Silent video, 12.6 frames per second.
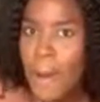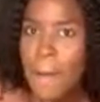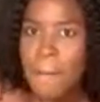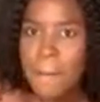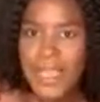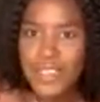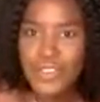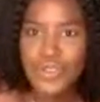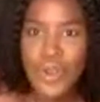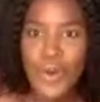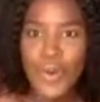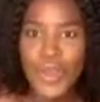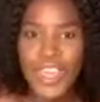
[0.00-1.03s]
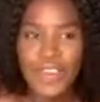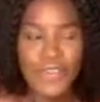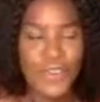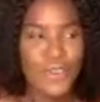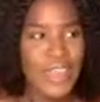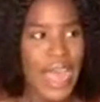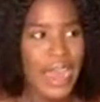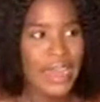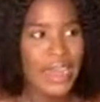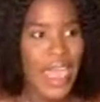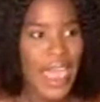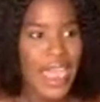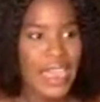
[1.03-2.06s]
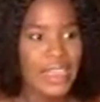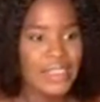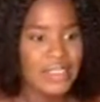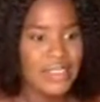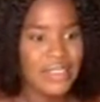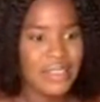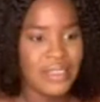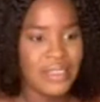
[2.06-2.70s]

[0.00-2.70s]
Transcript: Bistro will give you that nice